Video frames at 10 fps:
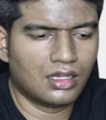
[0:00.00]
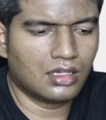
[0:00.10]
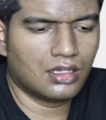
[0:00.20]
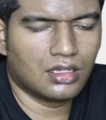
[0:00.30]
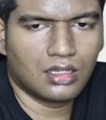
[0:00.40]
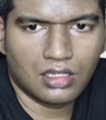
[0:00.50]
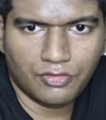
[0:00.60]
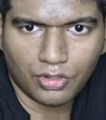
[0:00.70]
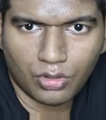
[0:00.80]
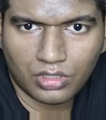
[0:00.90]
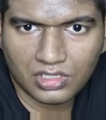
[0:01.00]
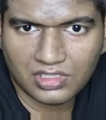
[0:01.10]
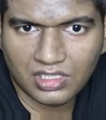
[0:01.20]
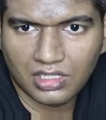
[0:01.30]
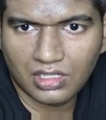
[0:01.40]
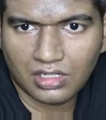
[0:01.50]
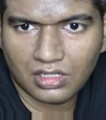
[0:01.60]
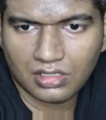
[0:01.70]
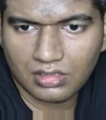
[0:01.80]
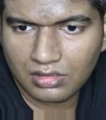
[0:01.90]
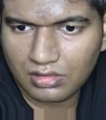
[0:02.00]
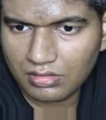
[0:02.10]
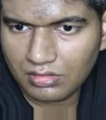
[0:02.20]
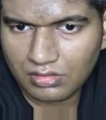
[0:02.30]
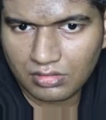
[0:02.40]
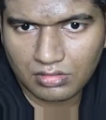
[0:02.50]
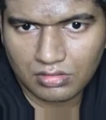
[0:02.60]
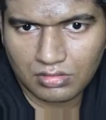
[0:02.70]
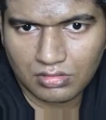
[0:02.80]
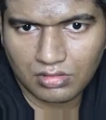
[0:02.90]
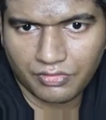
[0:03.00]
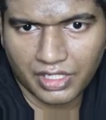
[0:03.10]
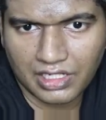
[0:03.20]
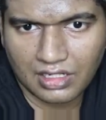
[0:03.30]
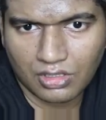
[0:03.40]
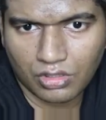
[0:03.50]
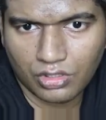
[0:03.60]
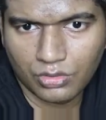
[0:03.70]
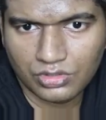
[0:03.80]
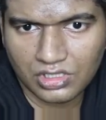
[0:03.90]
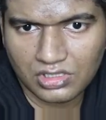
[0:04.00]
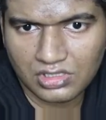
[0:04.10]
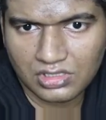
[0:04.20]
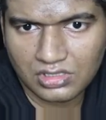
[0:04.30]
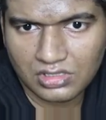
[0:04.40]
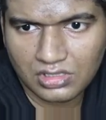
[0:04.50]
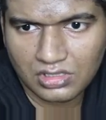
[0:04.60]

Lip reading: If you notice here, if I click on users,